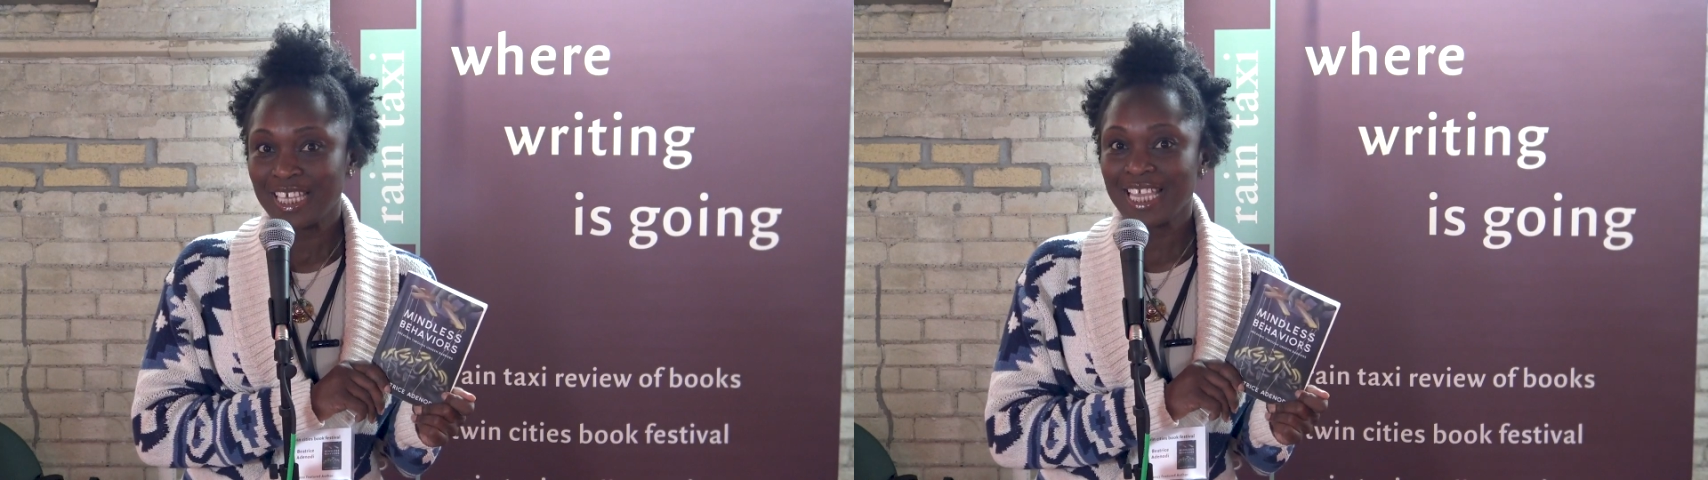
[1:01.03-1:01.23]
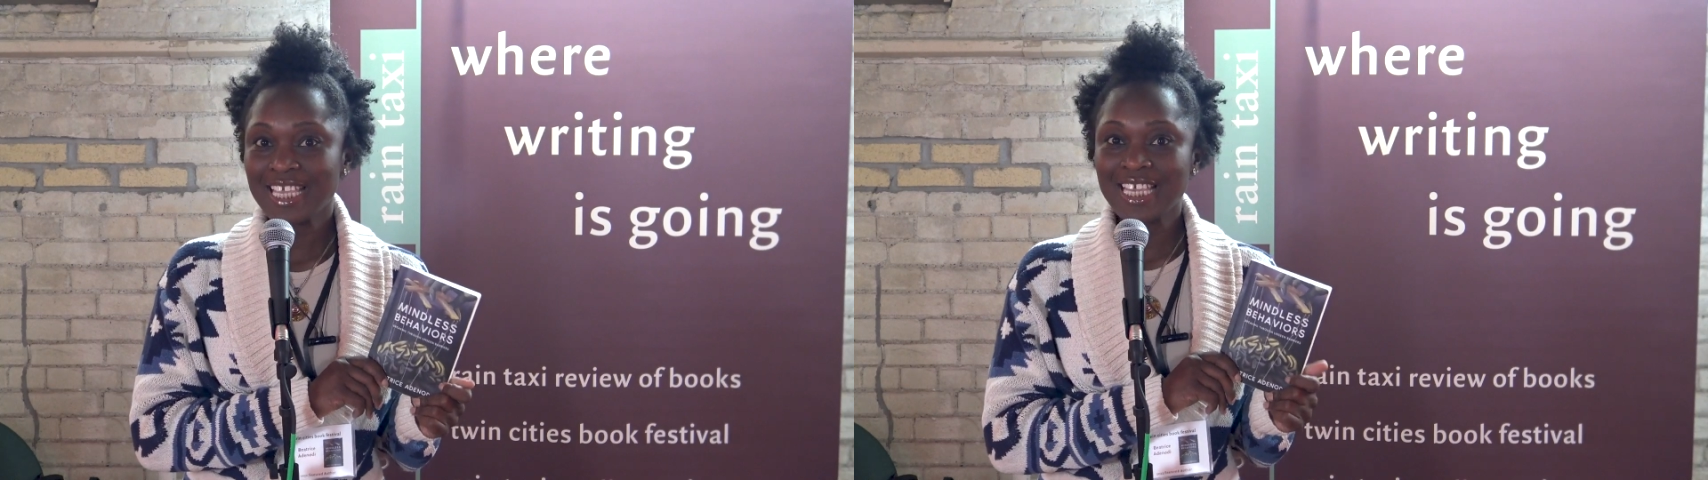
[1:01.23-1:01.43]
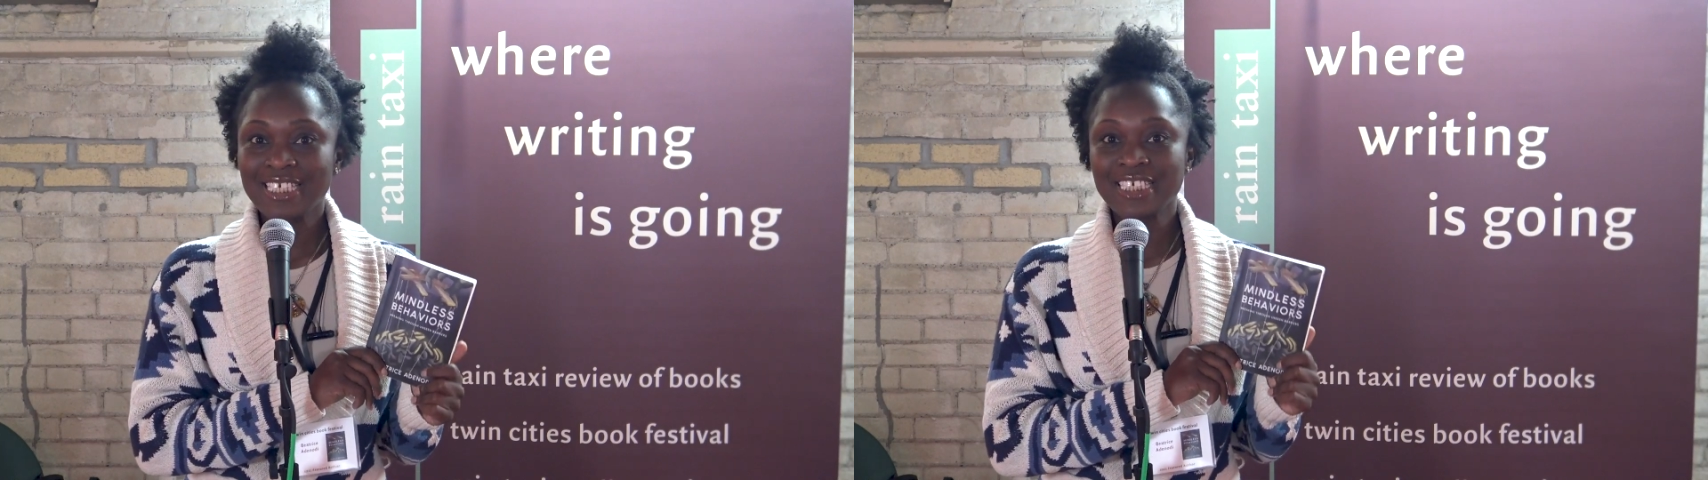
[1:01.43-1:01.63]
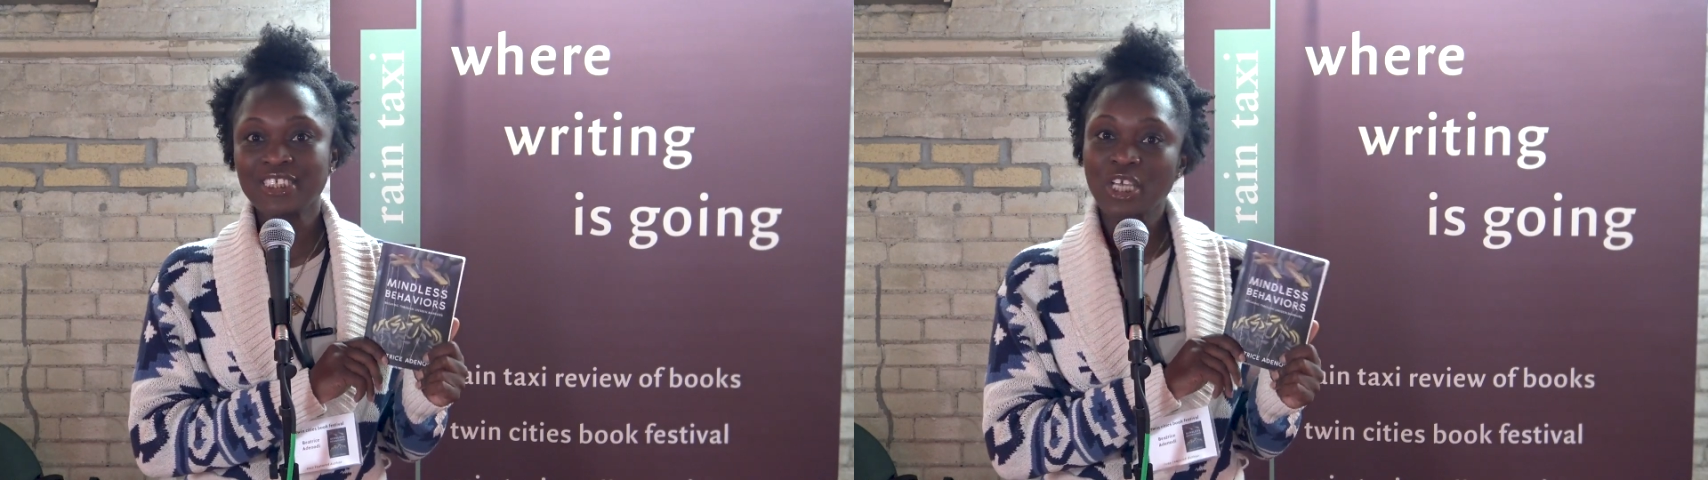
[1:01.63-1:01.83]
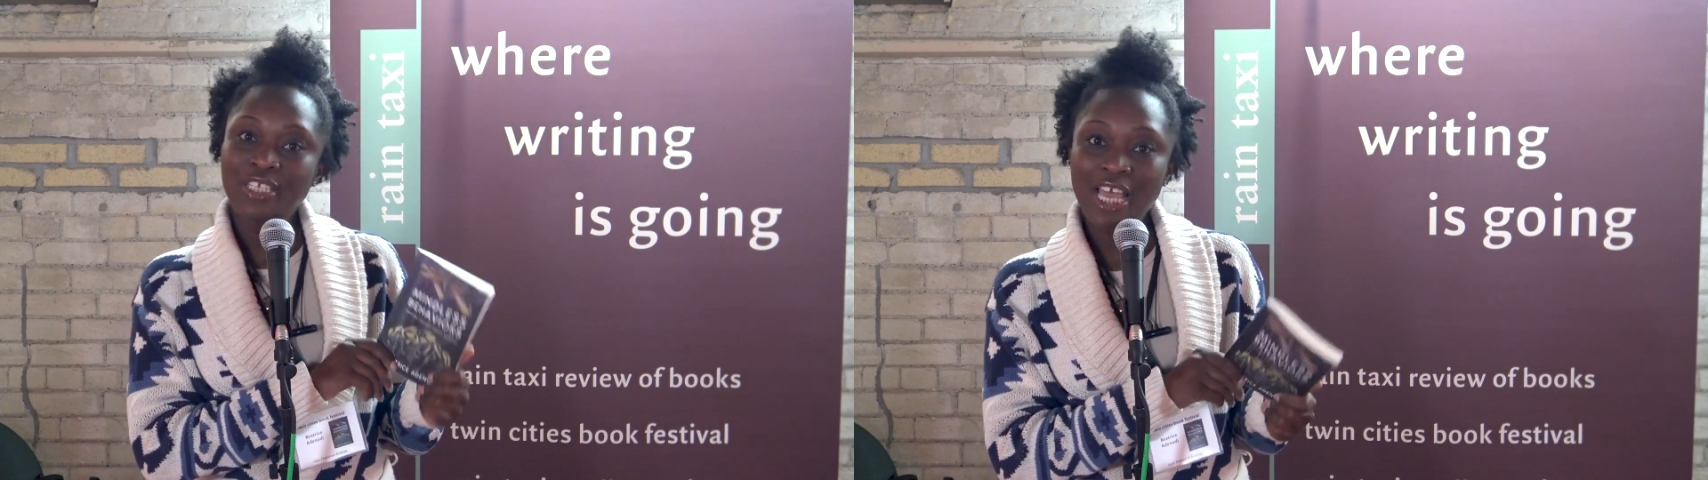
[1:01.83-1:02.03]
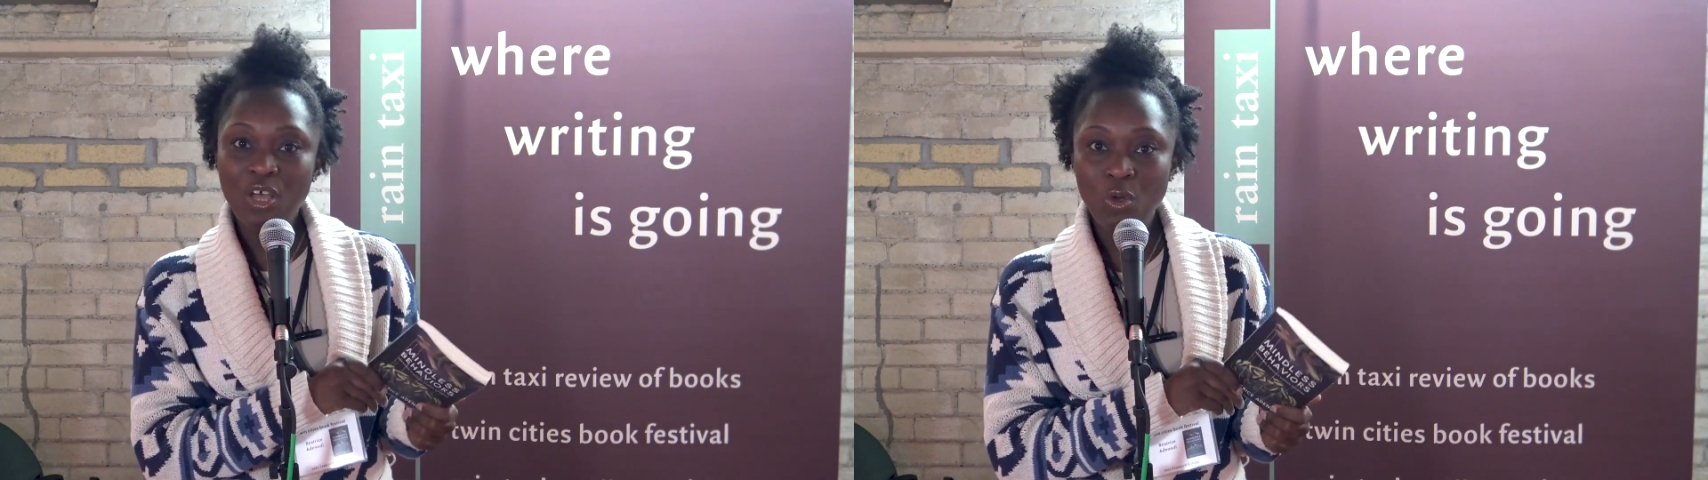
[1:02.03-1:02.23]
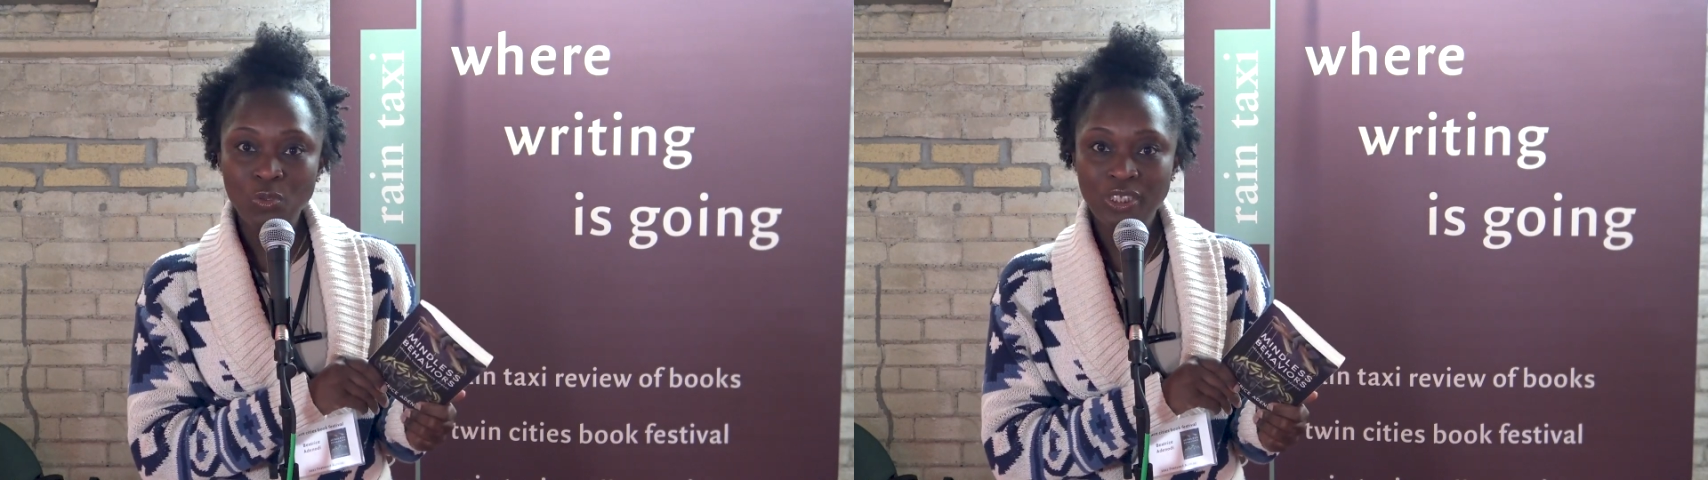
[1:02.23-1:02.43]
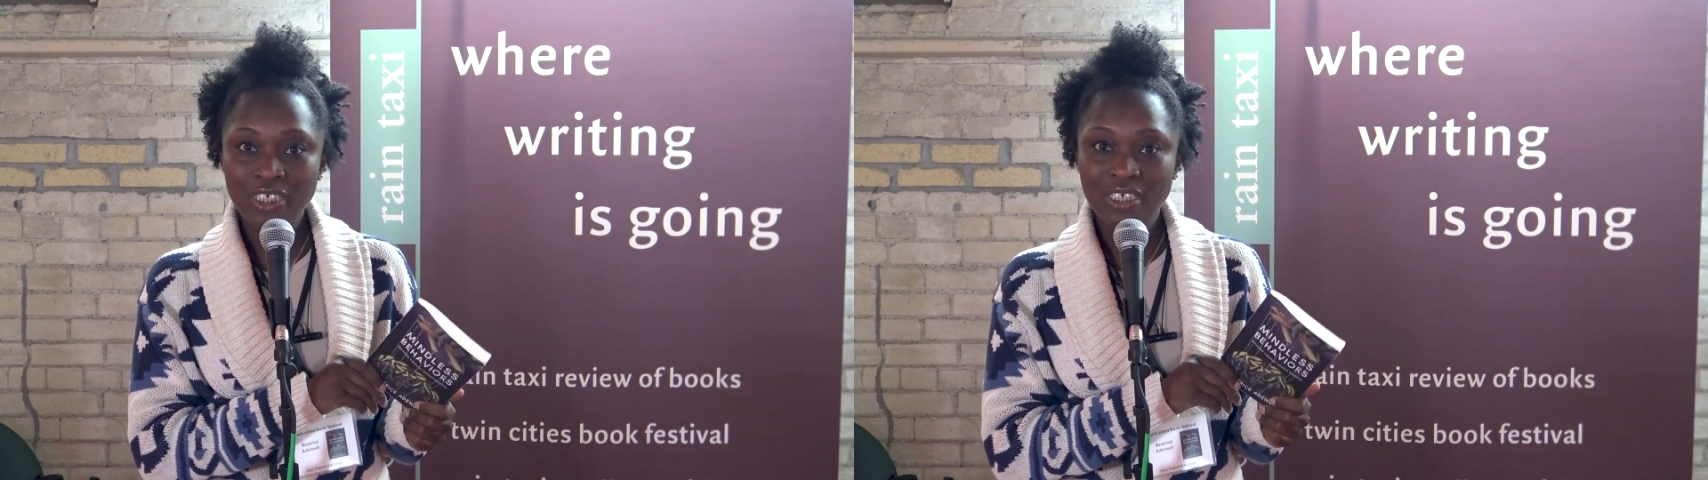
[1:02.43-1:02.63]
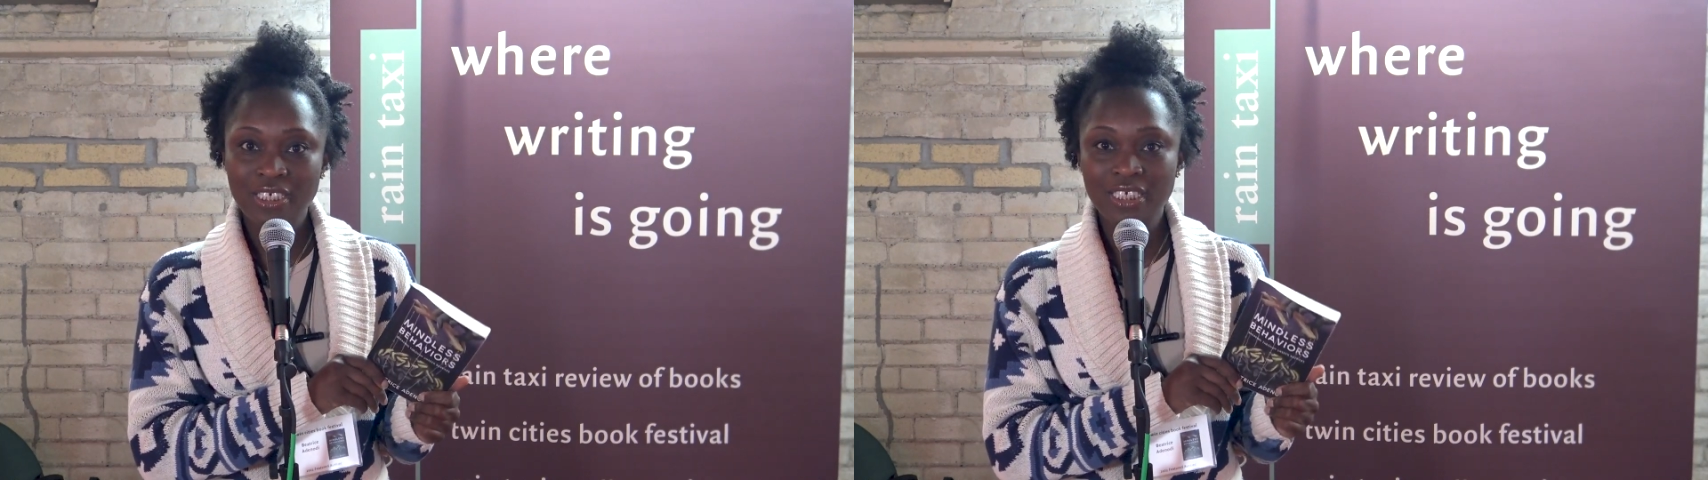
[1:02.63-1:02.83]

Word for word: And it's not only